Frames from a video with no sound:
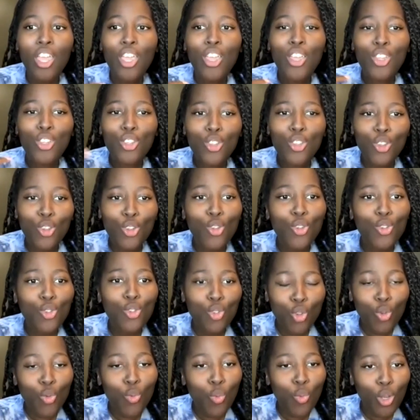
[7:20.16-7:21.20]
you
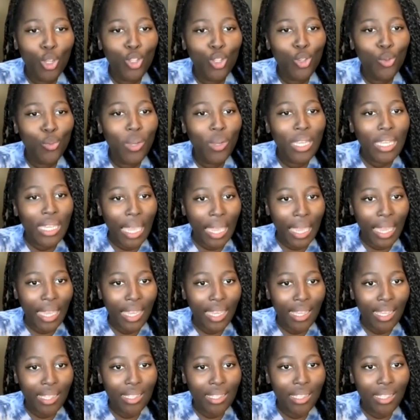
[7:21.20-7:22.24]
knew what you were
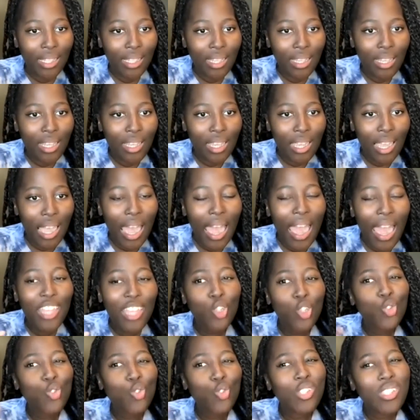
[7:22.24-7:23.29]
getting
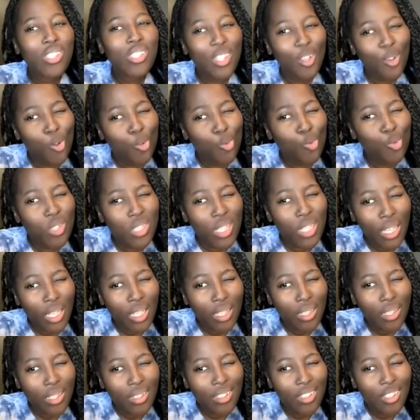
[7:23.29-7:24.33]
and you still
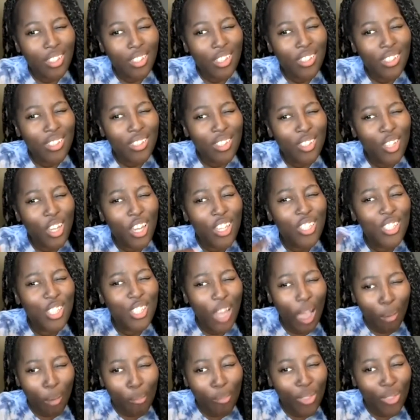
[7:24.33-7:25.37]
did the
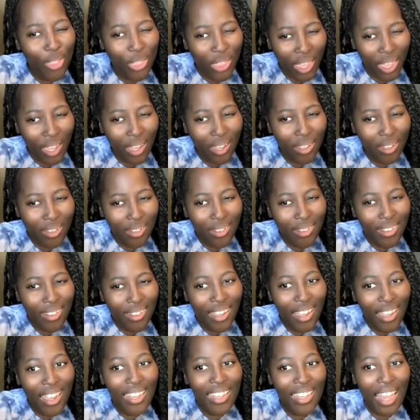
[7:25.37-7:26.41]
dumb thing.
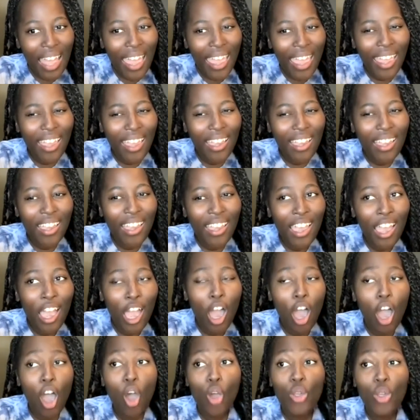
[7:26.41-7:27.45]
Like,
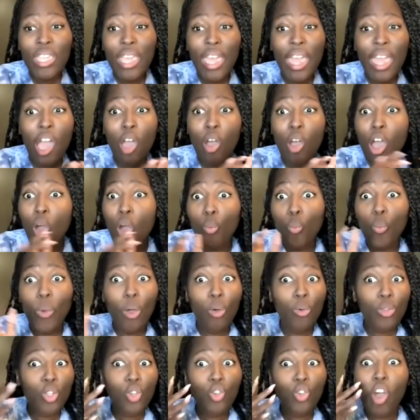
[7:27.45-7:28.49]
oh yeah, oh
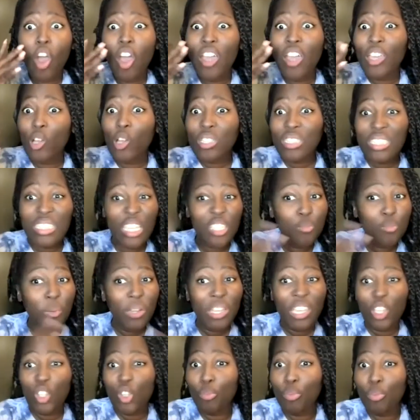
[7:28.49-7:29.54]
well, you can't go on stage, but
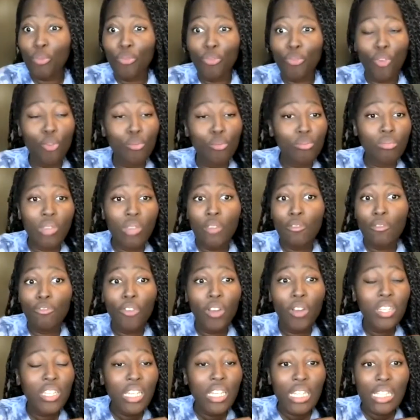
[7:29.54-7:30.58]
can you perform in
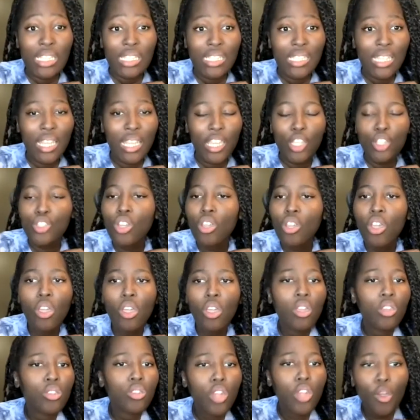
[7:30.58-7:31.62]
front of the stage?
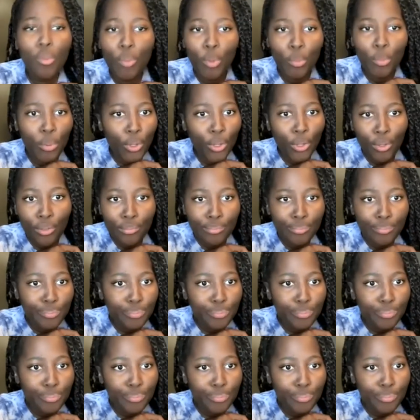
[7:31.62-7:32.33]
No, boo-boo.